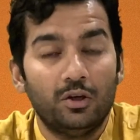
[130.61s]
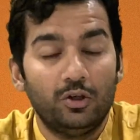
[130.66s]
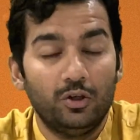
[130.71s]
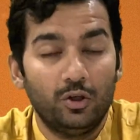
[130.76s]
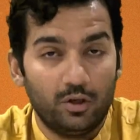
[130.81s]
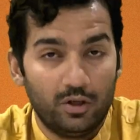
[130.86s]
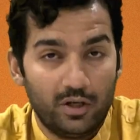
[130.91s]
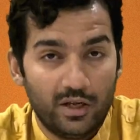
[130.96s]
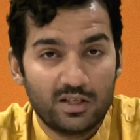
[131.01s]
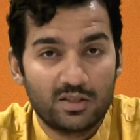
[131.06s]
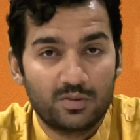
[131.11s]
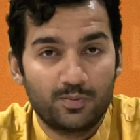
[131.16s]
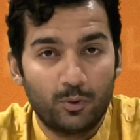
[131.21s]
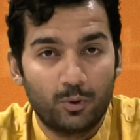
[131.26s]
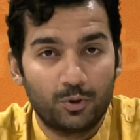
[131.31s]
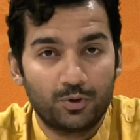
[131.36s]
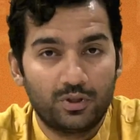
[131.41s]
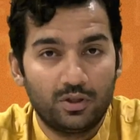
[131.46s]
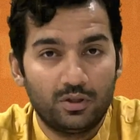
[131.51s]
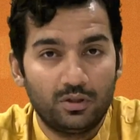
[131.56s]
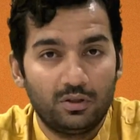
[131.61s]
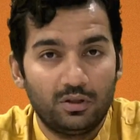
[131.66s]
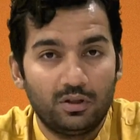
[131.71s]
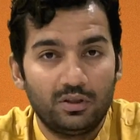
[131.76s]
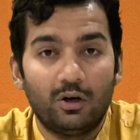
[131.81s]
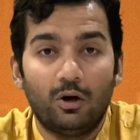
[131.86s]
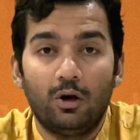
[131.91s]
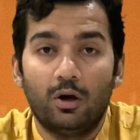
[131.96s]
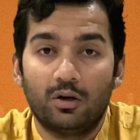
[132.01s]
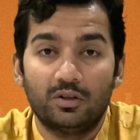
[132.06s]
Your next portion
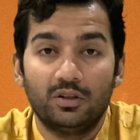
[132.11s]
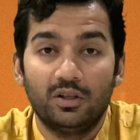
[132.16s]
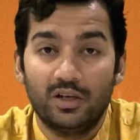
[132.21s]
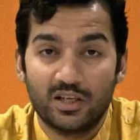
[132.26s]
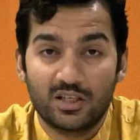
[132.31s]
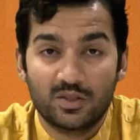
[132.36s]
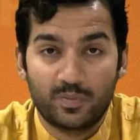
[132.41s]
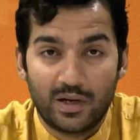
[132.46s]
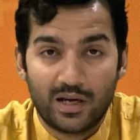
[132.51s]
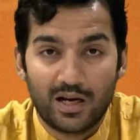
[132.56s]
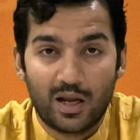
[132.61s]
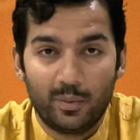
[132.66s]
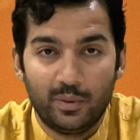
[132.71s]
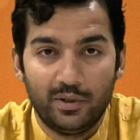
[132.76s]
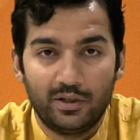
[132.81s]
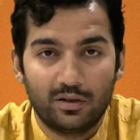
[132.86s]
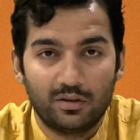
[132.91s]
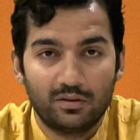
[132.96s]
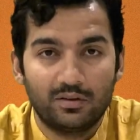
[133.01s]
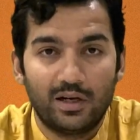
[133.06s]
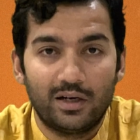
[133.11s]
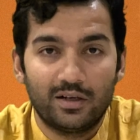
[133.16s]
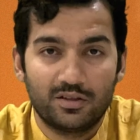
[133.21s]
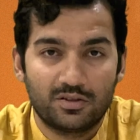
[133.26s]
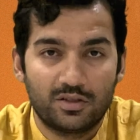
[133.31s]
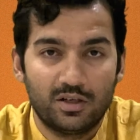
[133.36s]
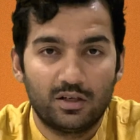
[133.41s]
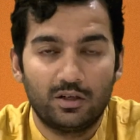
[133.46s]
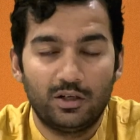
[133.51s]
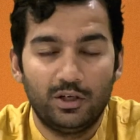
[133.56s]
or the next parameter that is
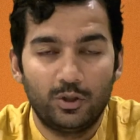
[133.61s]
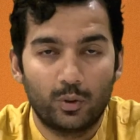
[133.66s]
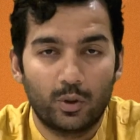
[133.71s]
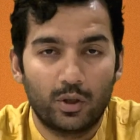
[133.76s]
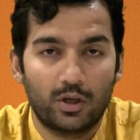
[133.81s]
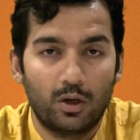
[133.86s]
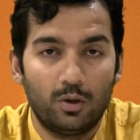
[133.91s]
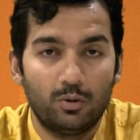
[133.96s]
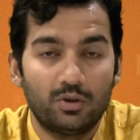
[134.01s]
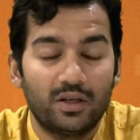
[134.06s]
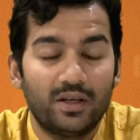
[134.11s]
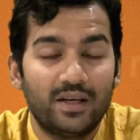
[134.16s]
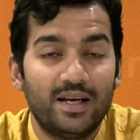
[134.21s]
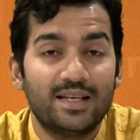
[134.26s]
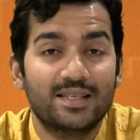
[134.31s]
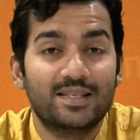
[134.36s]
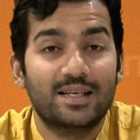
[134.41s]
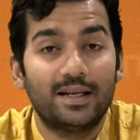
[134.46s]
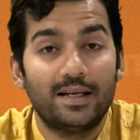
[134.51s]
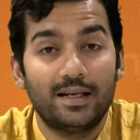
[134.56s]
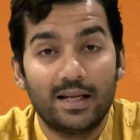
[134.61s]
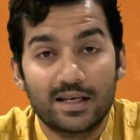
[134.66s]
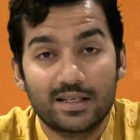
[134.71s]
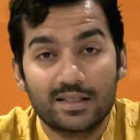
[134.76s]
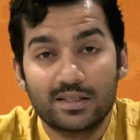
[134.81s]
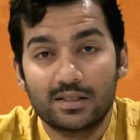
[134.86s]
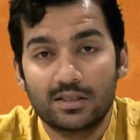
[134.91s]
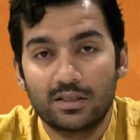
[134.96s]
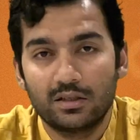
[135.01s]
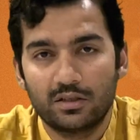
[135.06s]
taken into account is
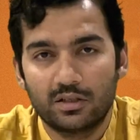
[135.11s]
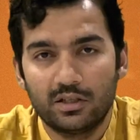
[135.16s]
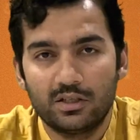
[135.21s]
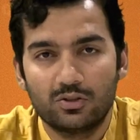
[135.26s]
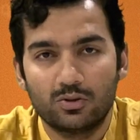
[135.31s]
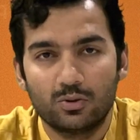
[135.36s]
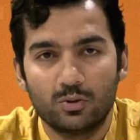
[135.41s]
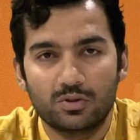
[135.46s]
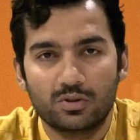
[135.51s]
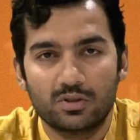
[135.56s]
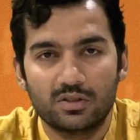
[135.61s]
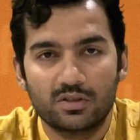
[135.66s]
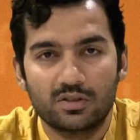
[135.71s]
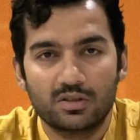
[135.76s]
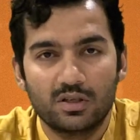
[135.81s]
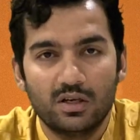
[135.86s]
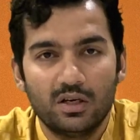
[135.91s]
lexical resources.